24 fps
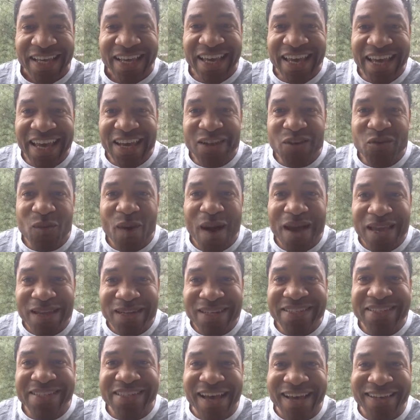And why I
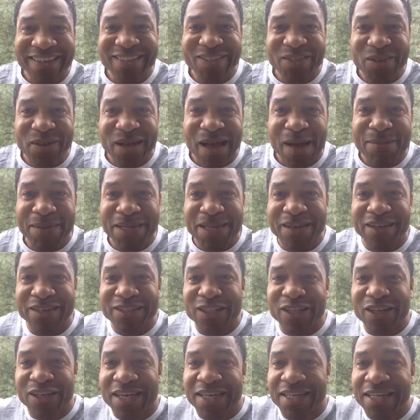decided to do that,
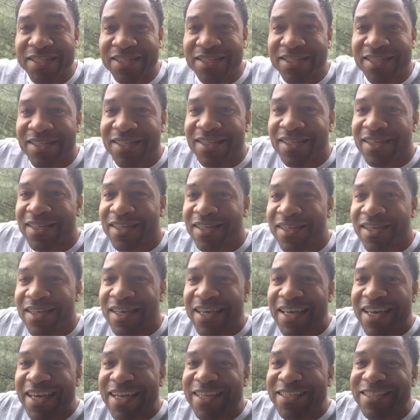because look at it.
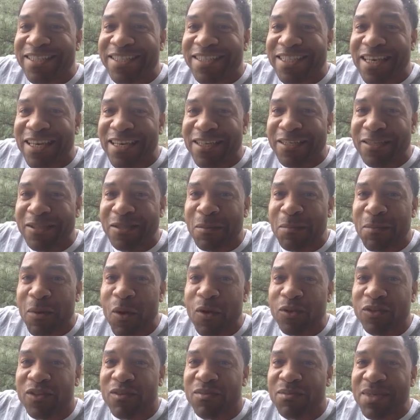It is
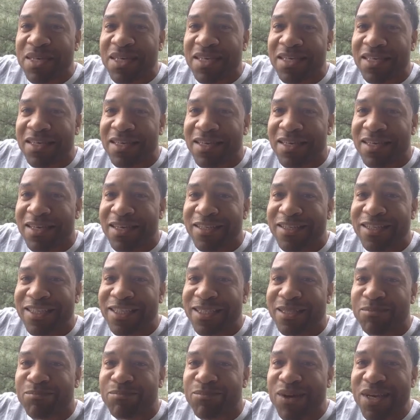supposed to be
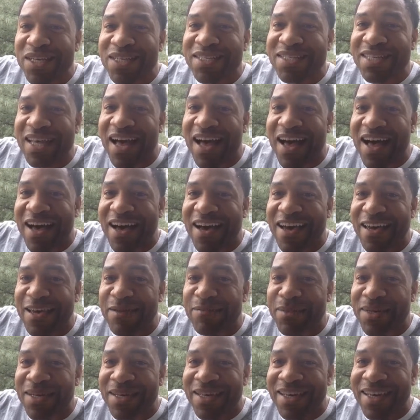
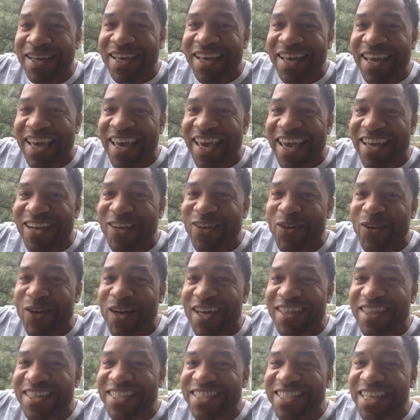springtime. And
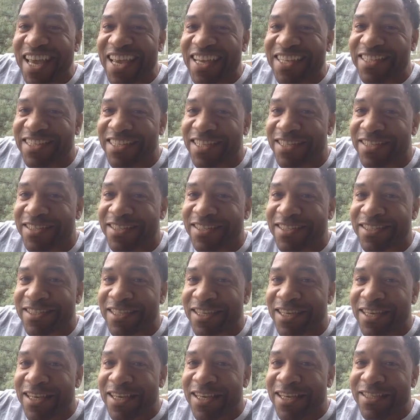look at the changes.
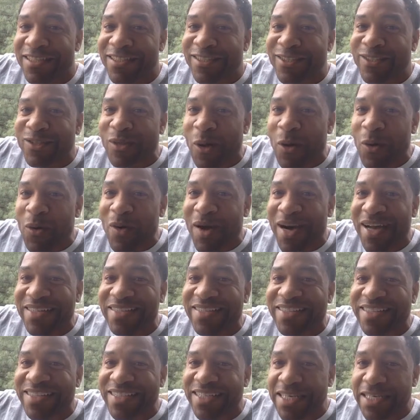Snow
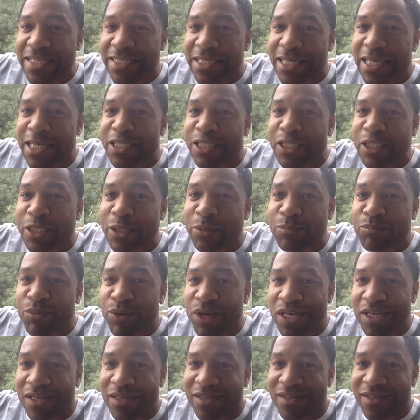and sleet in
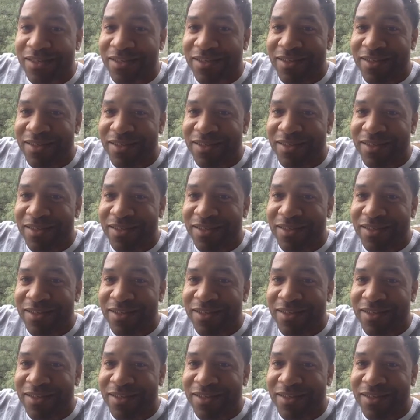spring.